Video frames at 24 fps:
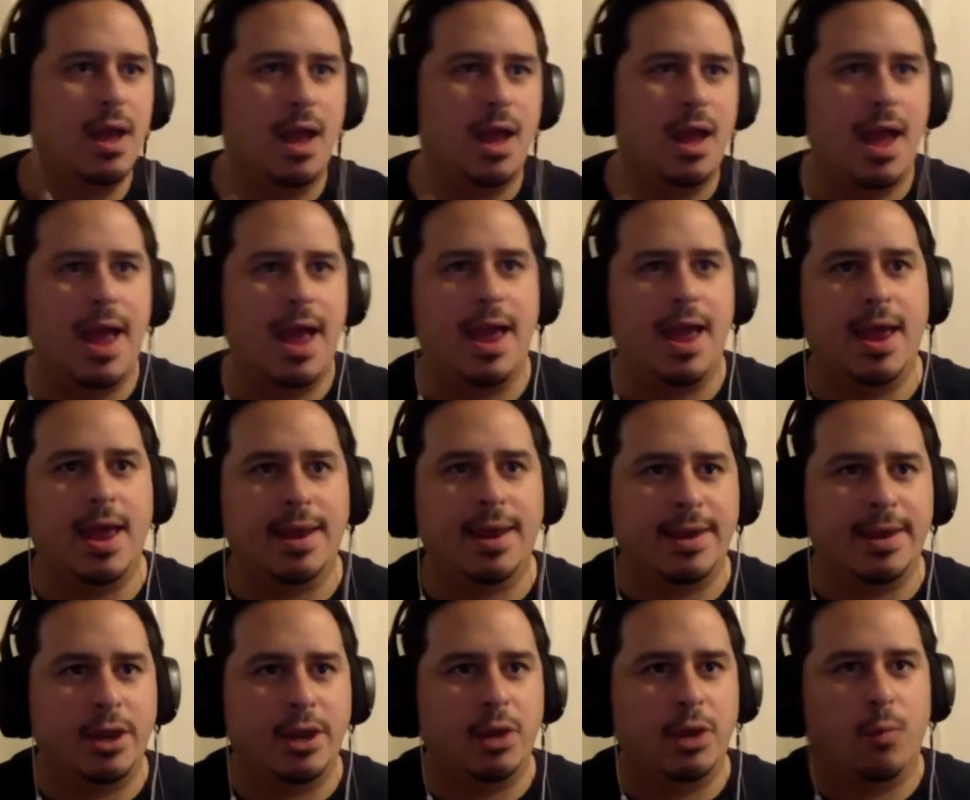
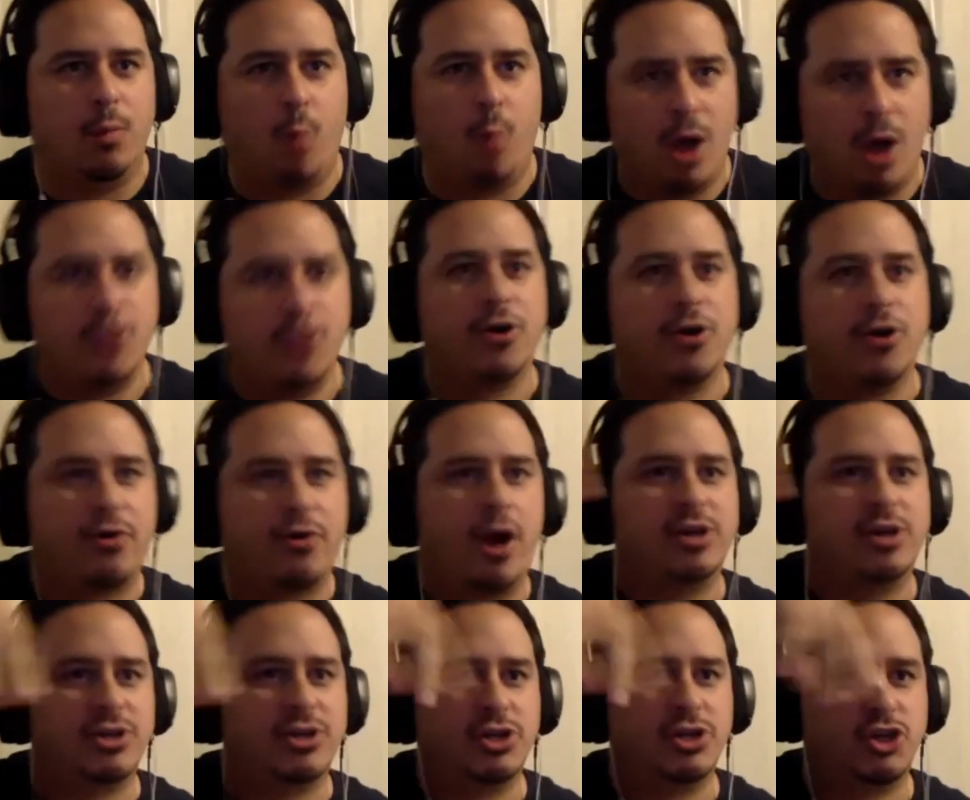and while you're
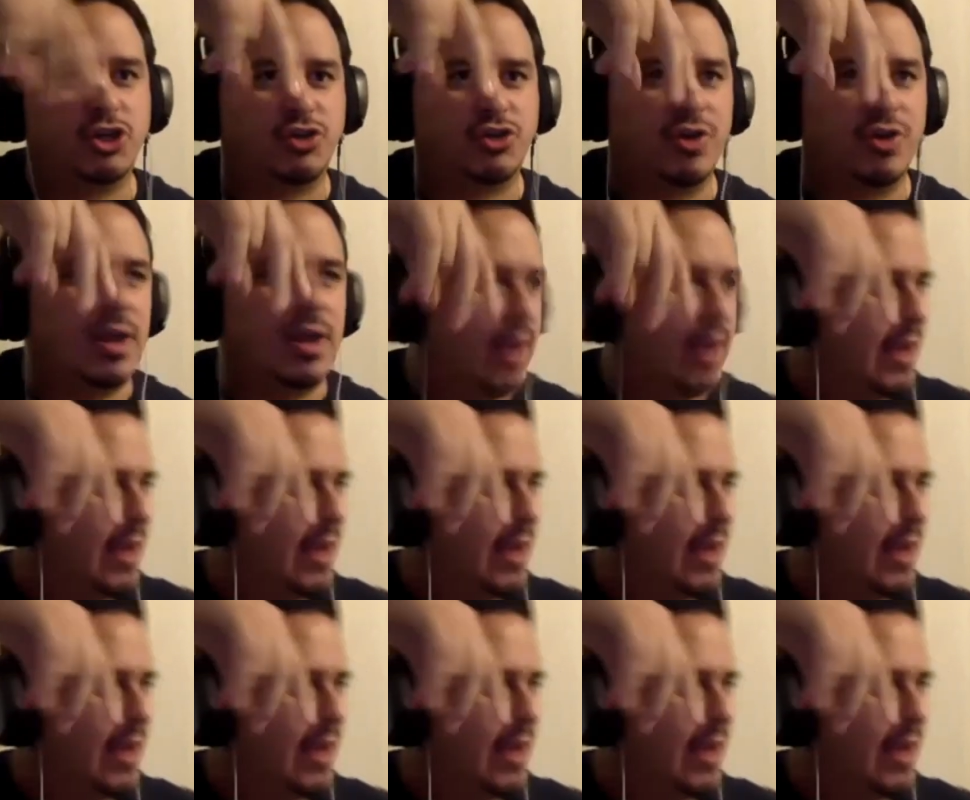crossing the street,